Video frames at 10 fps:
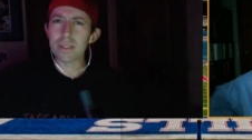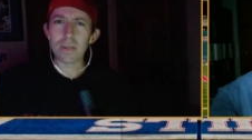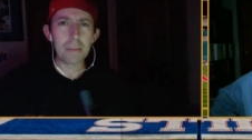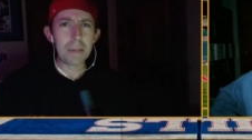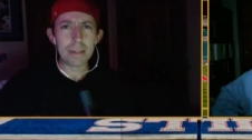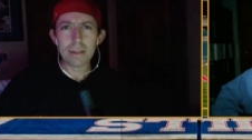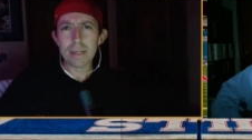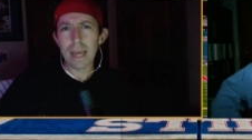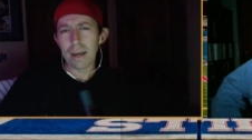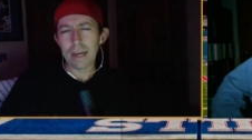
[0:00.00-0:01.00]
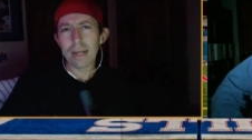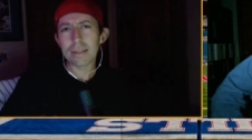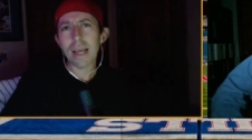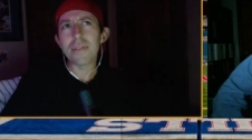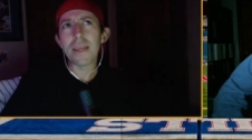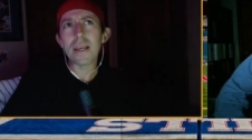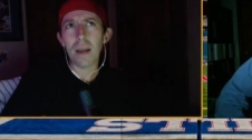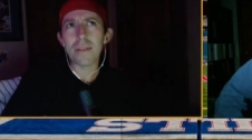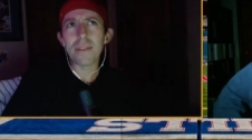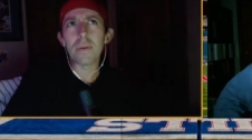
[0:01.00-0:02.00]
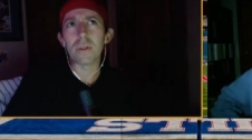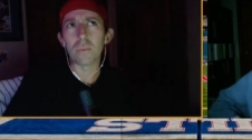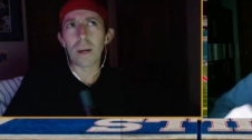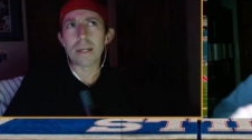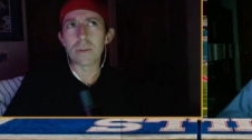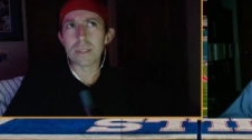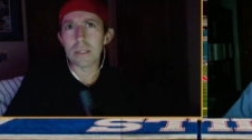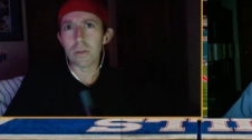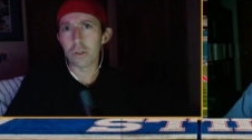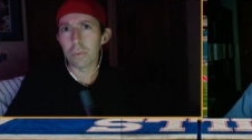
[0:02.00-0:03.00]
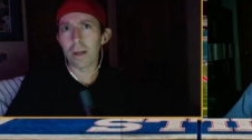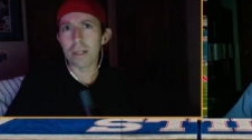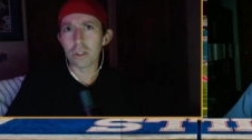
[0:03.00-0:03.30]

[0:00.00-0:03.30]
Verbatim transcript: That's what I mean. Yeah, it's. I think I think with the rental deals, you're probably